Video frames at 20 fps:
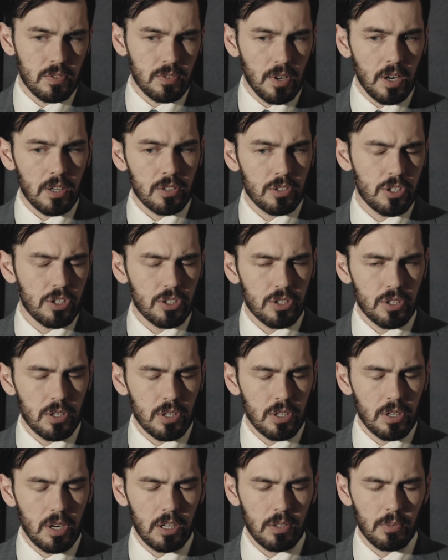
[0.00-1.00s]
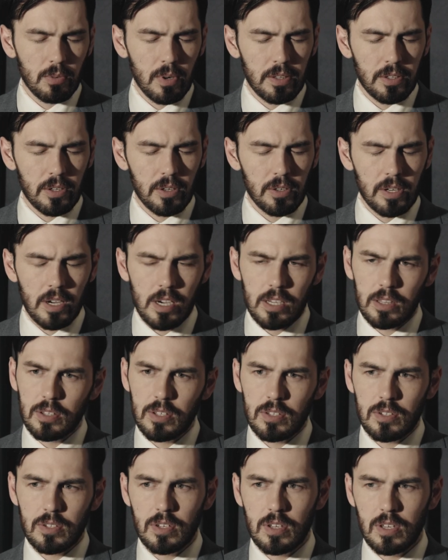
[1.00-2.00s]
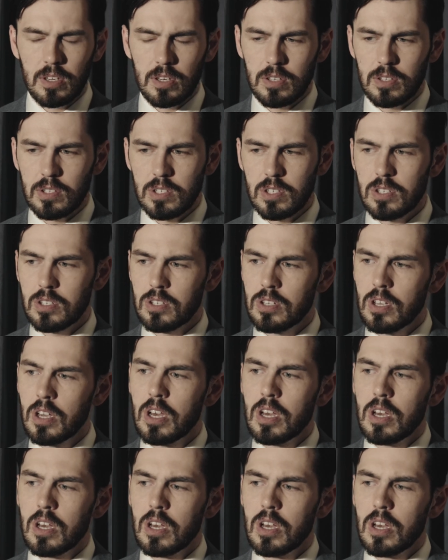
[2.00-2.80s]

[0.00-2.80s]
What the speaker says: unsure on whether or not this is